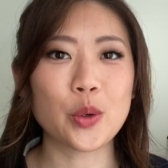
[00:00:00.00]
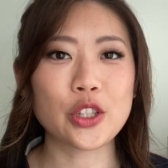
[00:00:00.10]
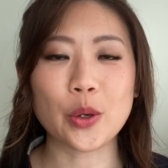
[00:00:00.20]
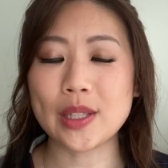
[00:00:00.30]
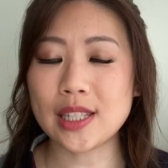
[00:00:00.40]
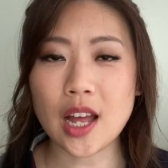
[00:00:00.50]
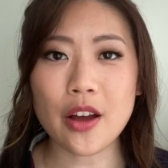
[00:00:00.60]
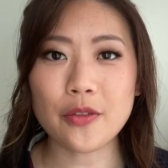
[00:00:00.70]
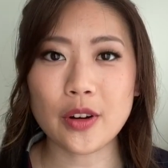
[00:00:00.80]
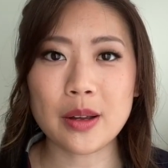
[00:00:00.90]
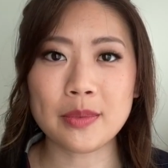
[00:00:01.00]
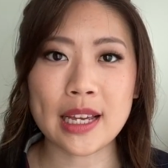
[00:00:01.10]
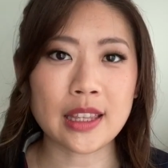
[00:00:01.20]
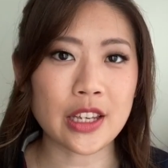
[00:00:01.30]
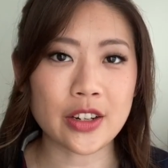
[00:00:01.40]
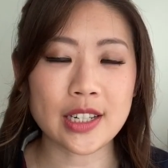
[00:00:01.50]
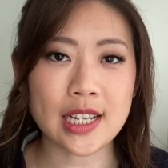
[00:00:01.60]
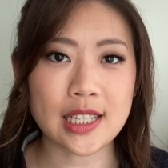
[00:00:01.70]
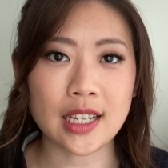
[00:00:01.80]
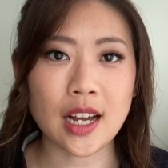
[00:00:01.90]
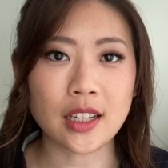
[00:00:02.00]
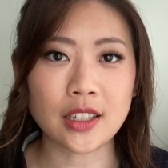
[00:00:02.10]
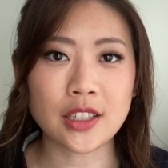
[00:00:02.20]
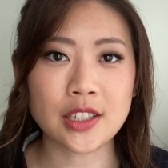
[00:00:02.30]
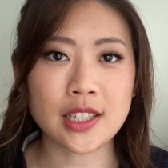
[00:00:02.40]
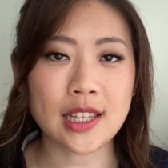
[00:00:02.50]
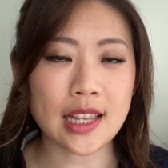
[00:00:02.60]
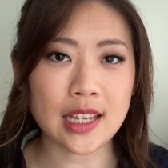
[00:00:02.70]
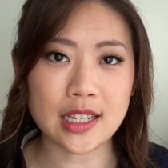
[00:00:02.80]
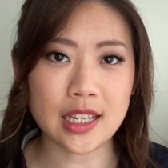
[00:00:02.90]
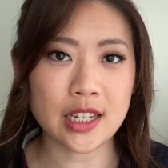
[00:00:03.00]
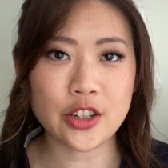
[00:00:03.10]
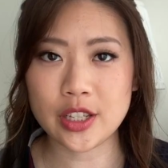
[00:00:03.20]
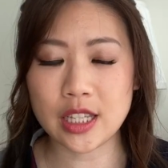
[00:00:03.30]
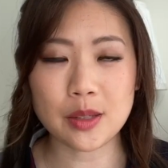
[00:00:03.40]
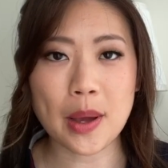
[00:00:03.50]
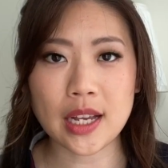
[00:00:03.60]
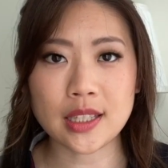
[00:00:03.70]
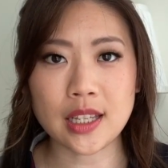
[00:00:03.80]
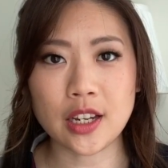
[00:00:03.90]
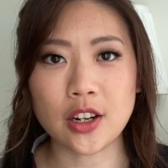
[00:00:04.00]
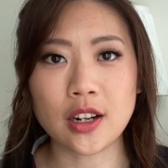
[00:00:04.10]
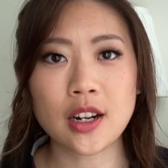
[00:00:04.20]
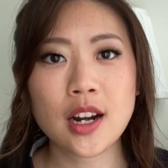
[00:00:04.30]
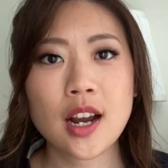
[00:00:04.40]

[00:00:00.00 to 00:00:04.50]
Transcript: So it's not from like the iridescent colors that they did just this past year.